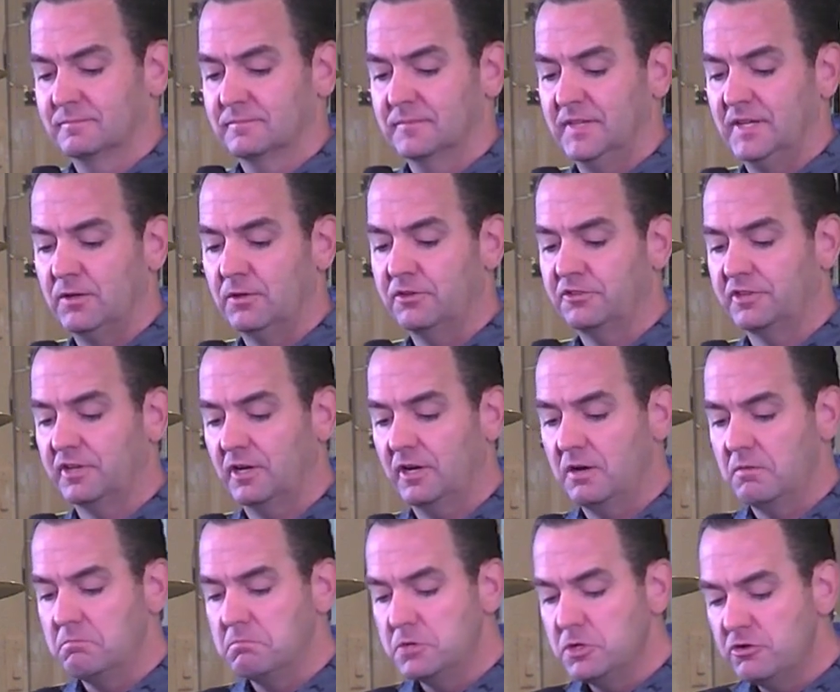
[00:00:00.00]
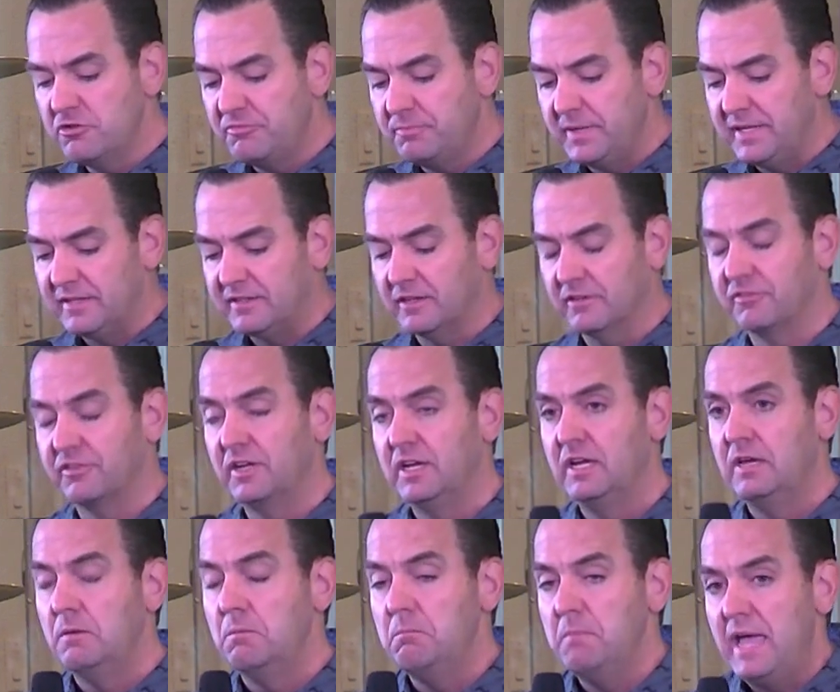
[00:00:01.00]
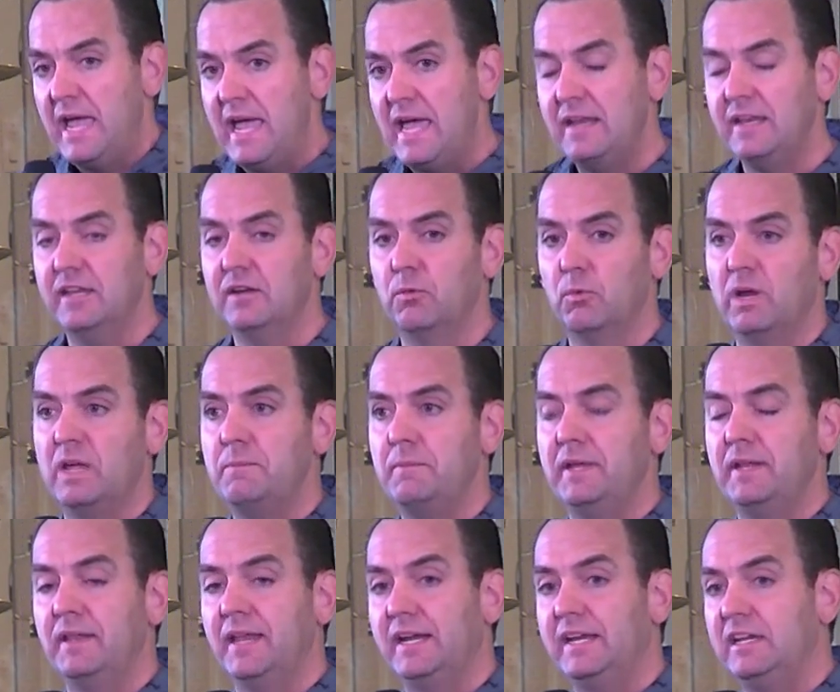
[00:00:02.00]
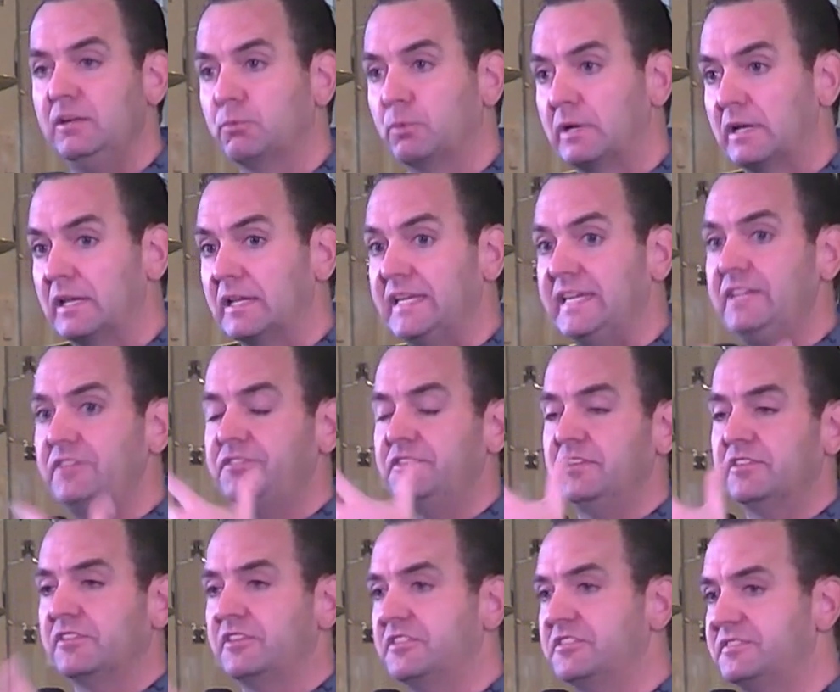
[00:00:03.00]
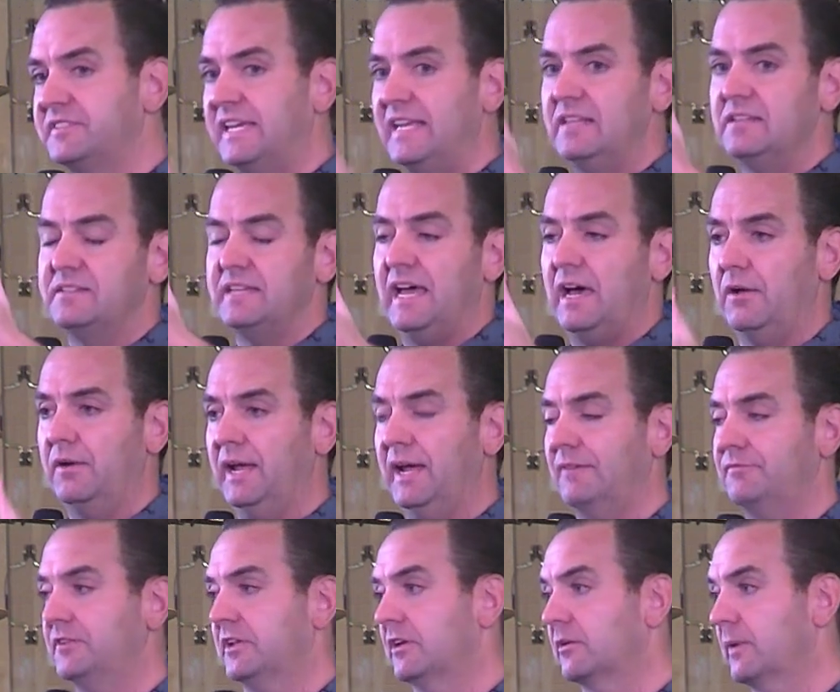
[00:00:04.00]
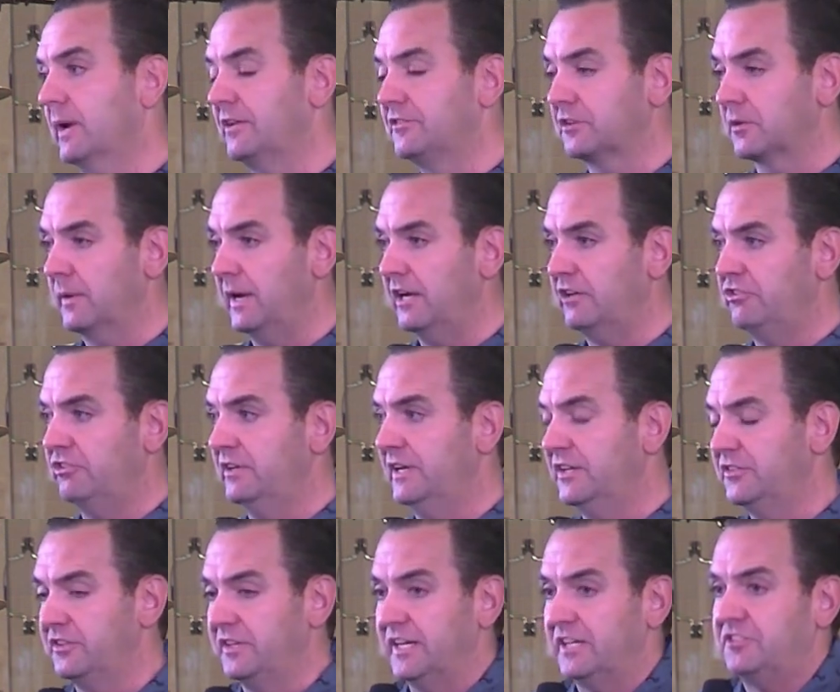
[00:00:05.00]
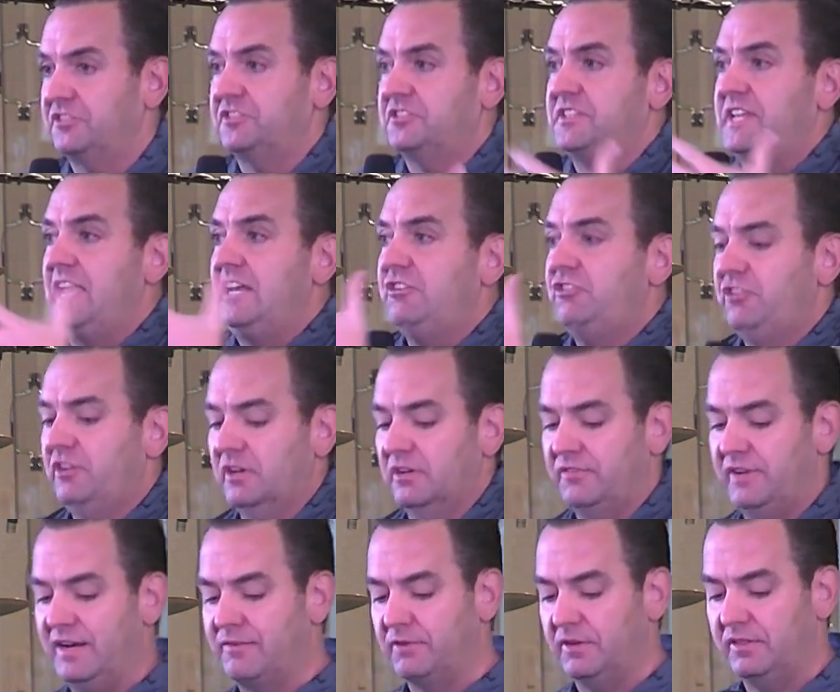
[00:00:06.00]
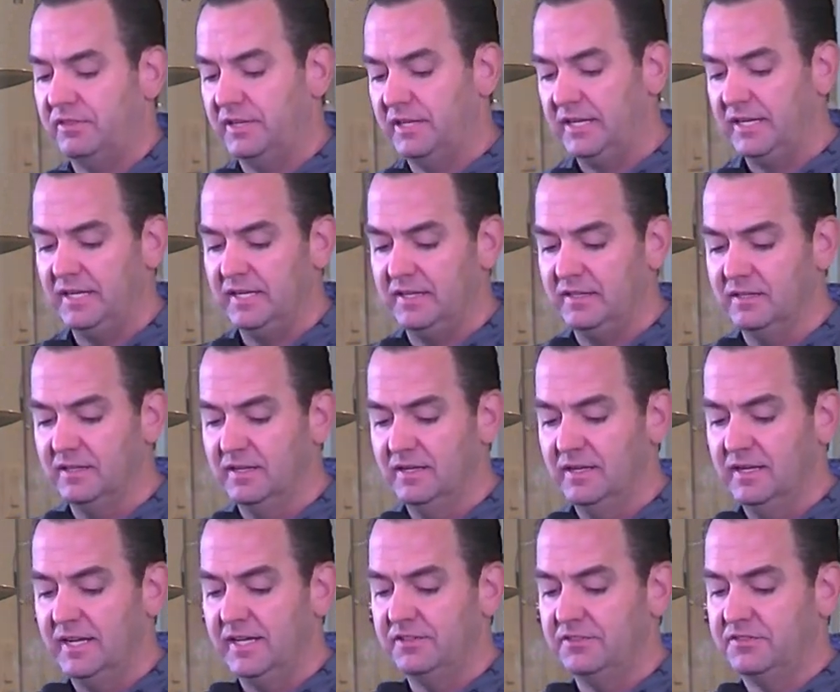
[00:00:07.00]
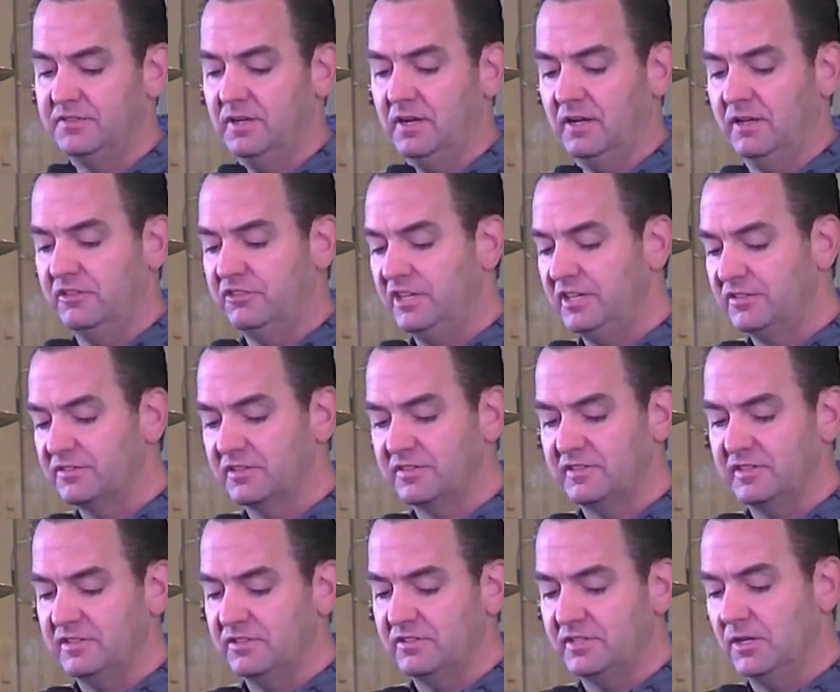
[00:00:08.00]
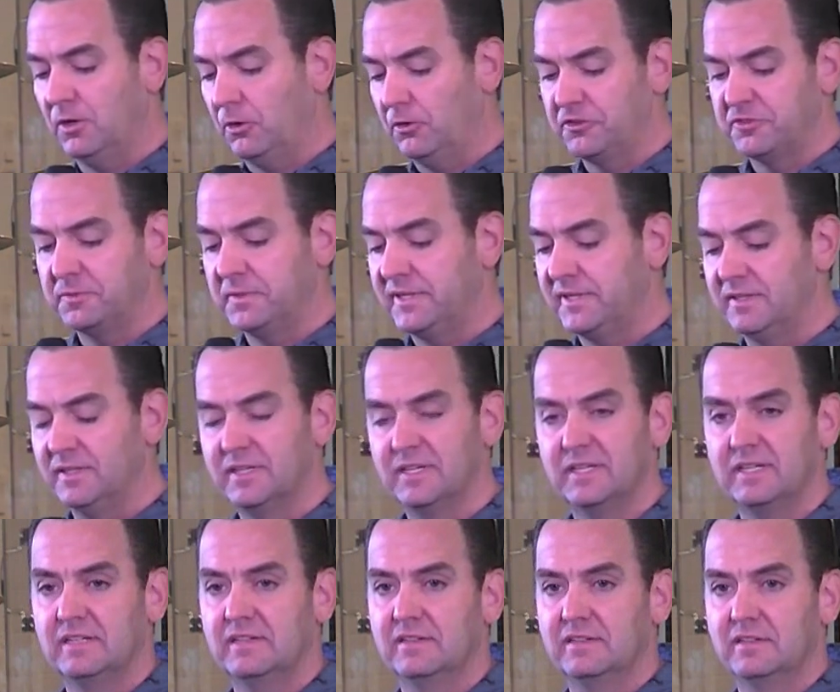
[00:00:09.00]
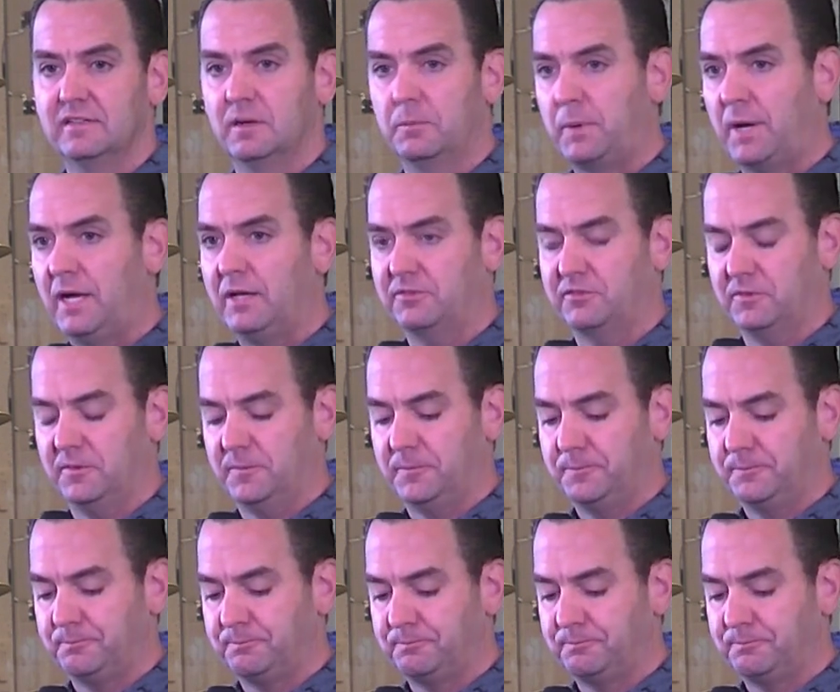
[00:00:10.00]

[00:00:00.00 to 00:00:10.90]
There is a, a movement of men and women that he releases and sends out after the resurrection as an extension of everything he has done. Jesus is the ultimate apostle.